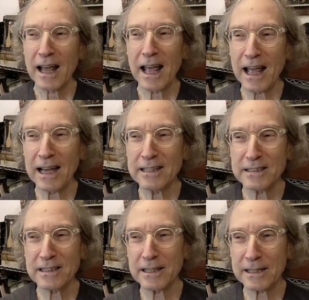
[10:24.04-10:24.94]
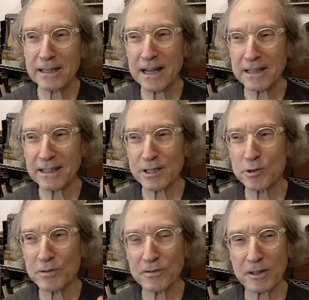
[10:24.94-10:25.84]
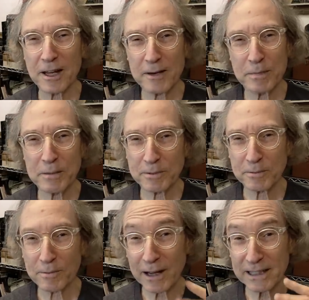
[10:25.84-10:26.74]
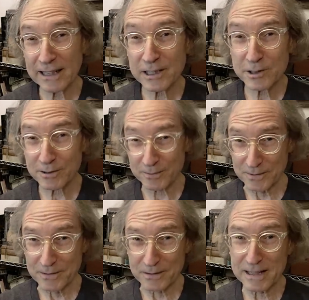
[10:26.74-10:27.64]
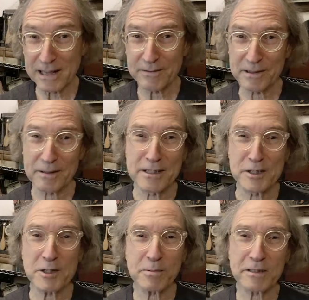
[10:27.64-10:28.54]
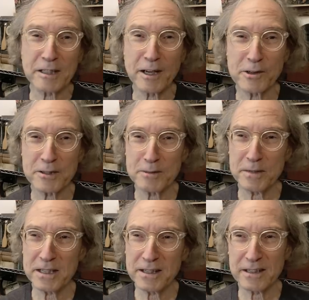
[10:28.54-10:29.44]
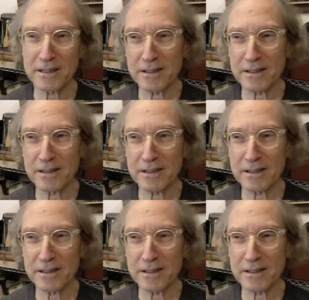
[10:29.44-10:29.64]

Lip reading: And I think that's true for a lot of people my age or even considerably younger than me, that